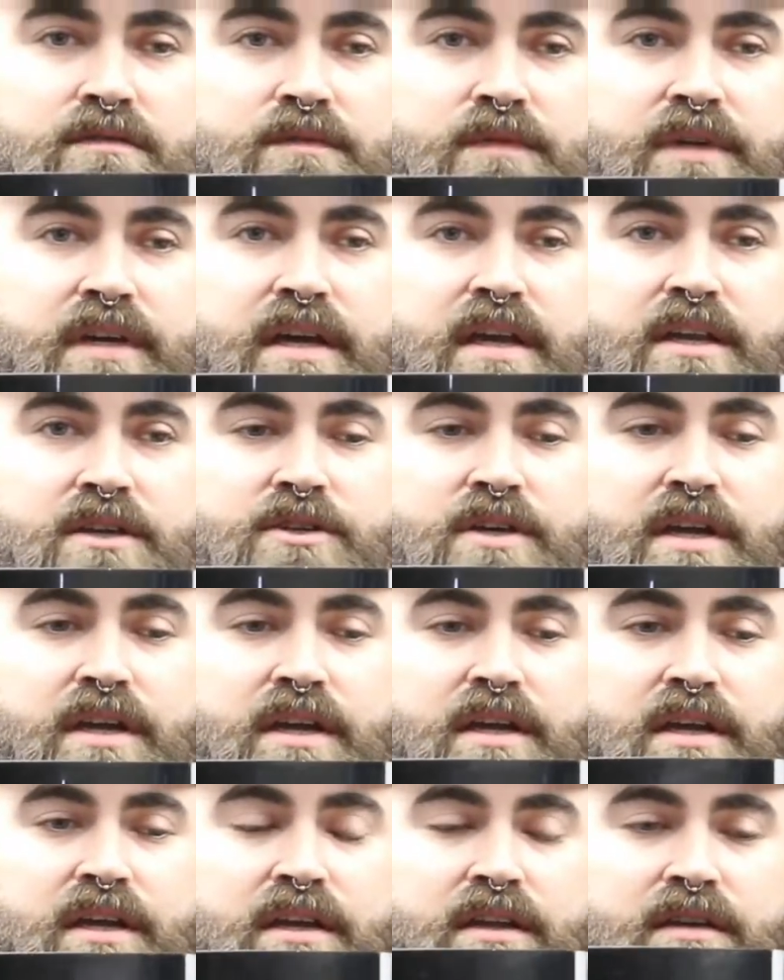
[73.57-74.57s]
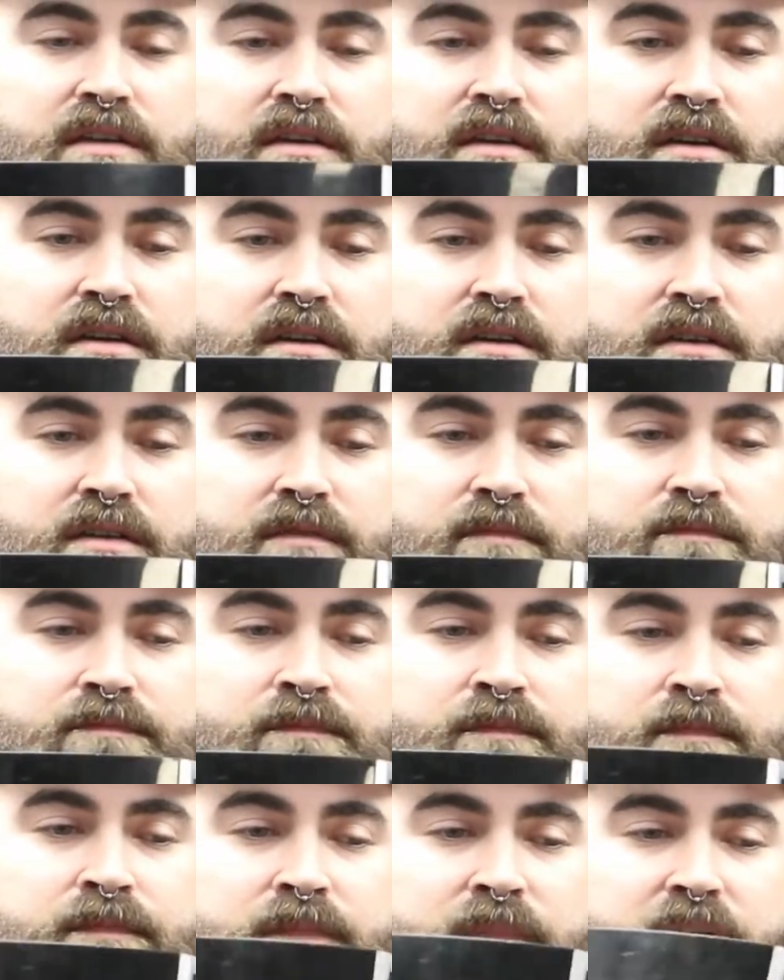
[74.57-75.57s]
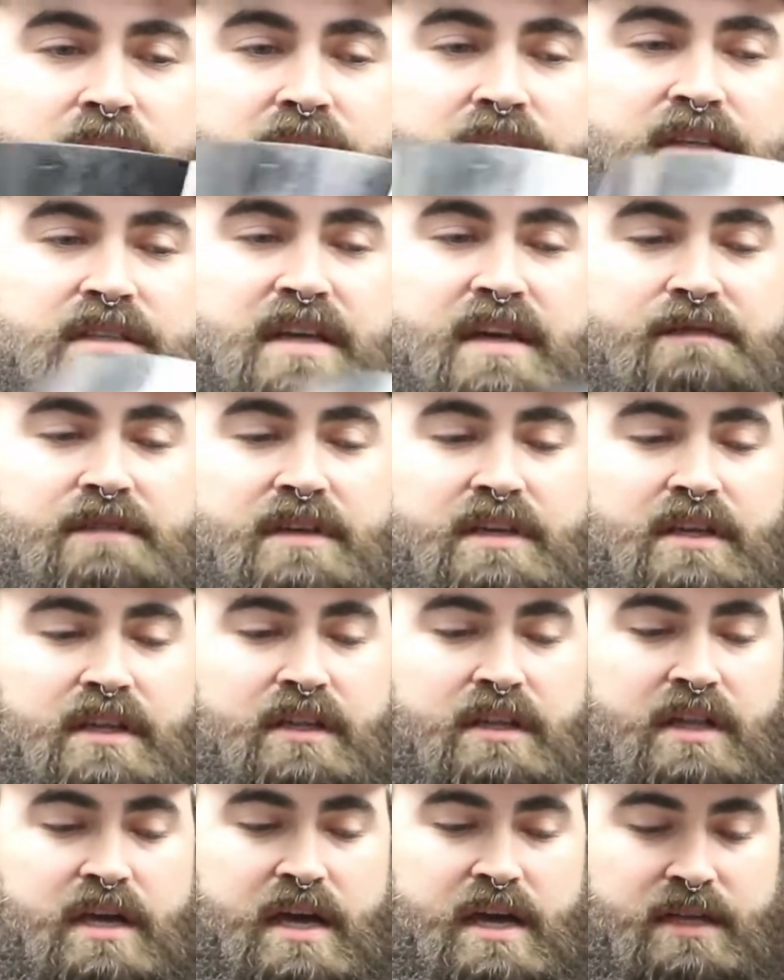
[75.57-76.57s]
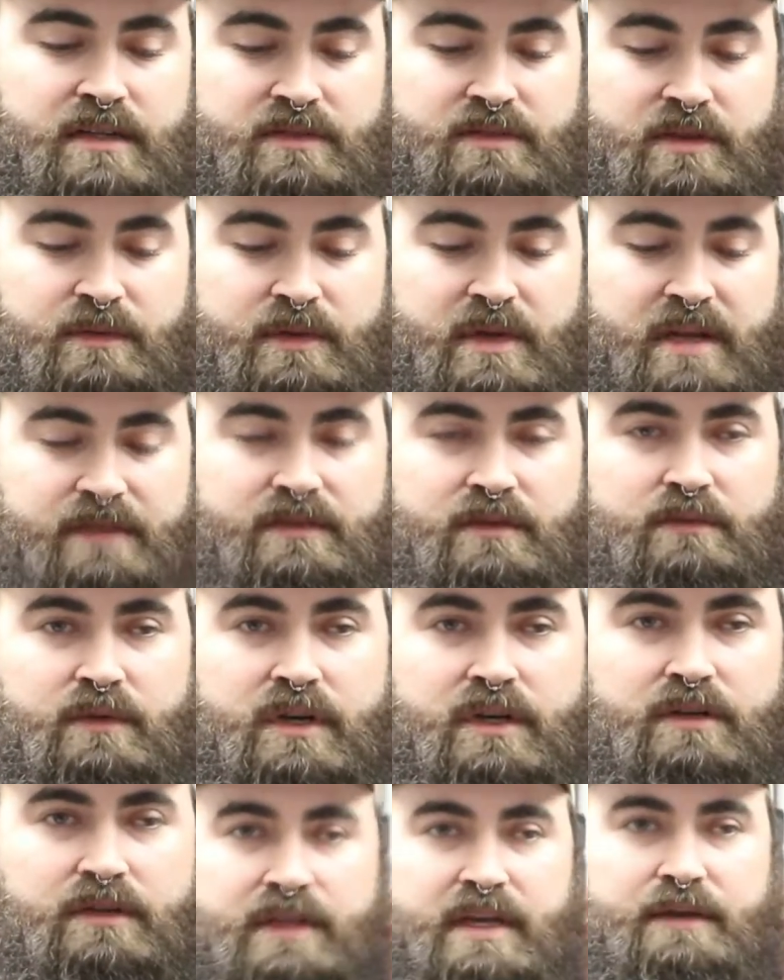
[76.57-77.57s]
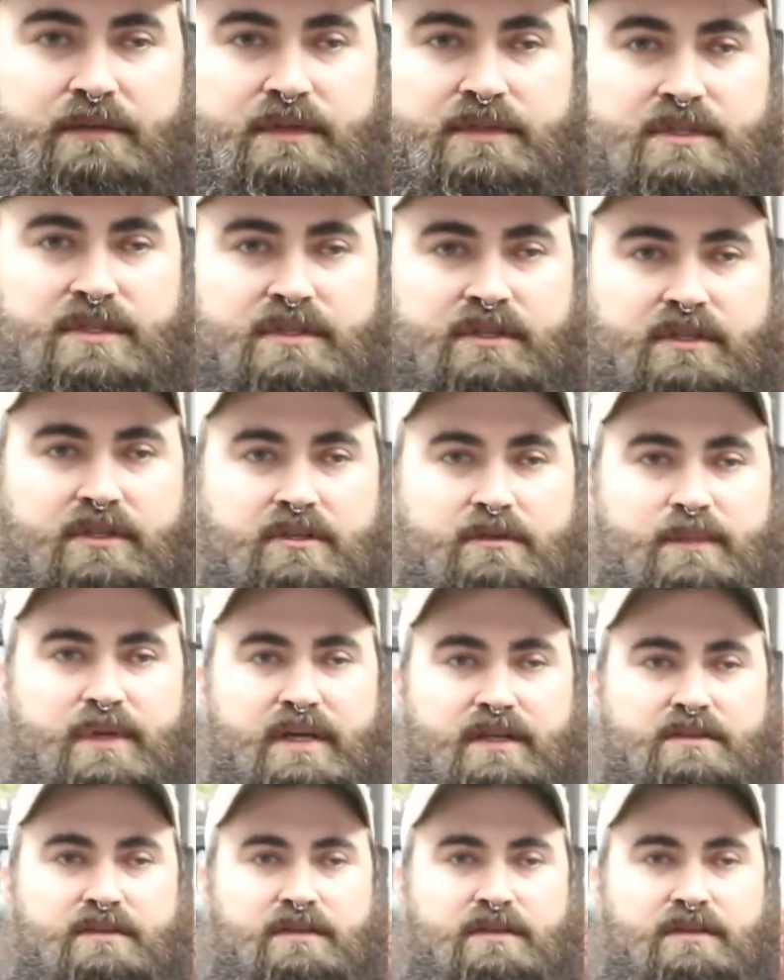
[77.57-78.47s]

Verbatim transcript: We got it traded in. Um, it does have the yellow light, so I'm going to have to work on that one just a little bit.